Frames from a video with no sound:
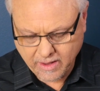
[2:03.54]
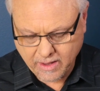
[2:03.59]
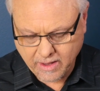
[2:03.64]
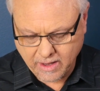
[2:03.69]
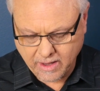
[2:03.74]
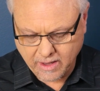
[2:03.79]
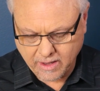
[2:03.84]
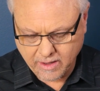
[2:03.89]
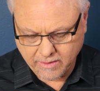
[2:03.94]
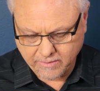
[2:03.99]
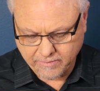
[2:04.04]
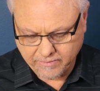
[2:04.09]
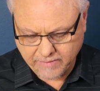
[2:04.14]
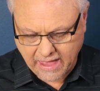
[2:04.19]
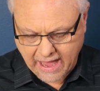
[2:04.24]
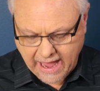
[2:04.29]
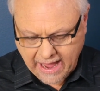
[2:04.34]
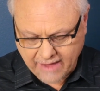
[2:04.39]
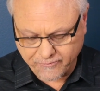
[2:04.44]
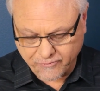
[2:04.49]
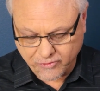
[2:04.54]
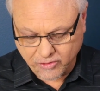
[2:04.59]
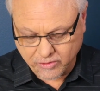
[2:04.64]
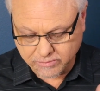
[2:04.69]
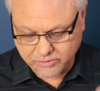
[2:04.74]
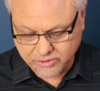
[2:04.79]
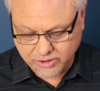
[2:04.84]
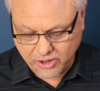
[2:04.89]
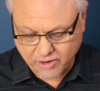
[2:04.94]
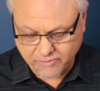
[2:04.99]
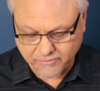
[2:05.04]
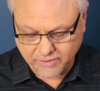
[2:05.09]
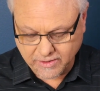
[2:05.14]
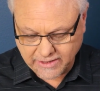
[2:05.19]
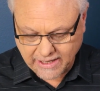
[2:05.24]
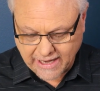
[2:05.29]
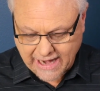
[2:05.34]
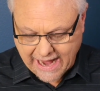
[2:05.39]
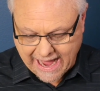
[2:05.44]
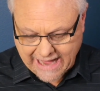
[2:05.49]
after observing
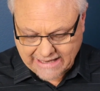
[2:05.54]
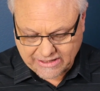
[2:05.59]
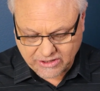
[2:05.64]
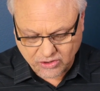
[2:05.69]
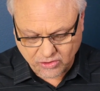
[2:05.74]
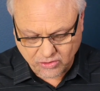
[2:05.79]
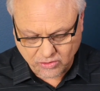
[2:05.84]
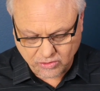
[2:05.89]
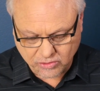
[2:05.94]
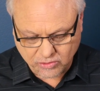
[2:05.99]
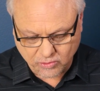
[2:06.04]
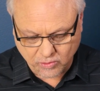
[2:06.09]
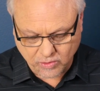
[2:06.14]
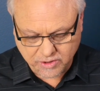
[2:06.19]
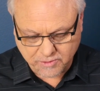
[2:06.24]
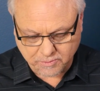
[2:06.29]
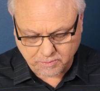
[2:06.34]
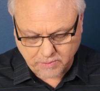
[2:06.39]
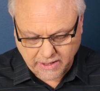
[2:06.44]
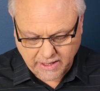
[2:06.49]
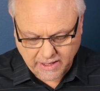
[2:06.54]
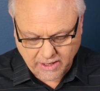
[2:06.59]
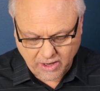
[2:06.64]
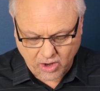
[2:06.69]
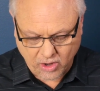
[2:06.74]
that iTunes was bent